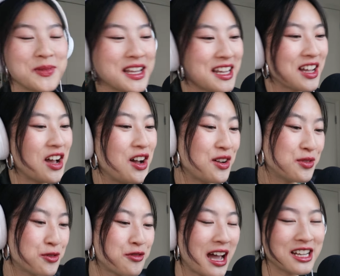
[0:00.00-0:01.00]
Speaking of
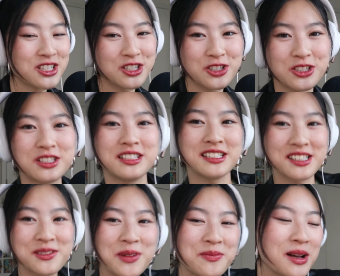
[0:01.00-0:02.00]
fashion
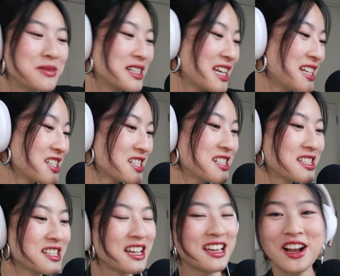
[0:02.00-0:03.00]
journalism and
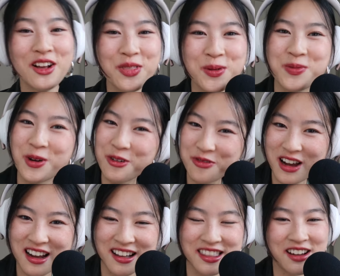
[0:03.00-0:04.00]
publications, check out the
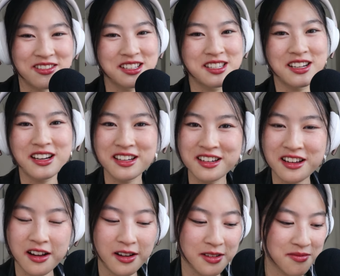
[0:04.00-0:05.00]
profile that was done
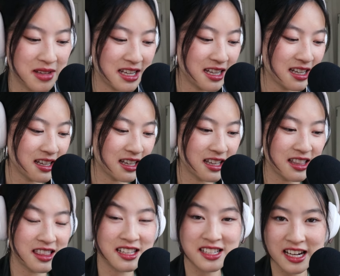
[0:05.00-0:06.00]
on me
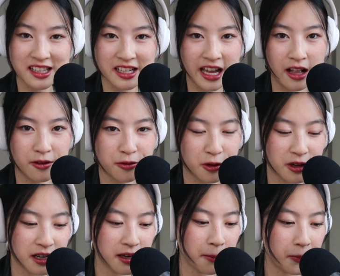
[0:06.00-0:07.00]
in the Daily
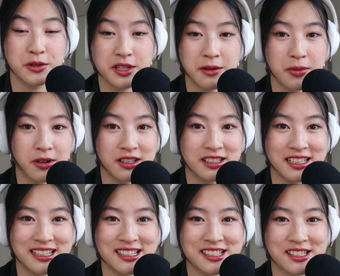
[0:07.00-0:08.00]
Californian, UC
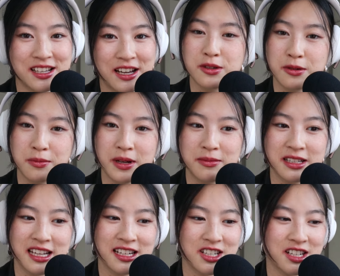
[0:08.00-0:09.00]
Berkeley's student
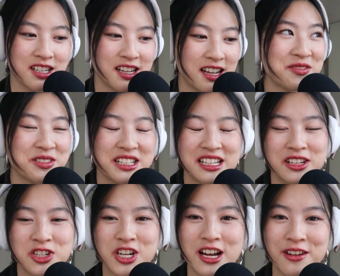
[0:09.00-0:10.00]
publication. I'm really
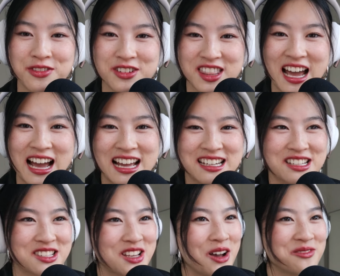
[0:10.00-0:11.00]
chuffed that
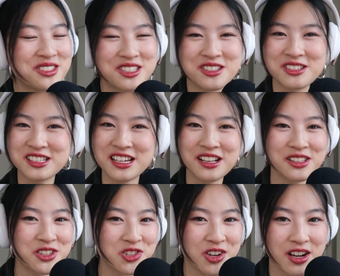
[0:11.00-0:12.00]
some student
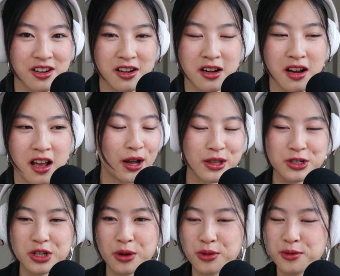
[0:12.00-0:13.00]
illustrator
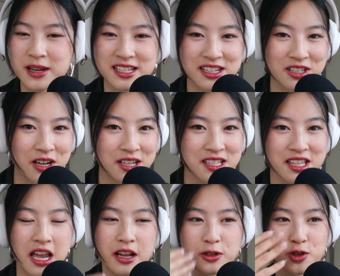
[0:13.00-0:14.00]
bothered to go through my TikToks
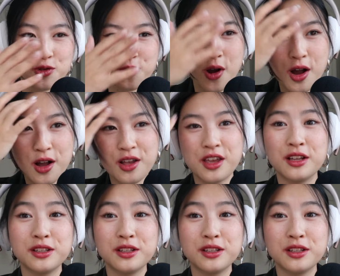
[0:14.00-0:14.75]
and like draw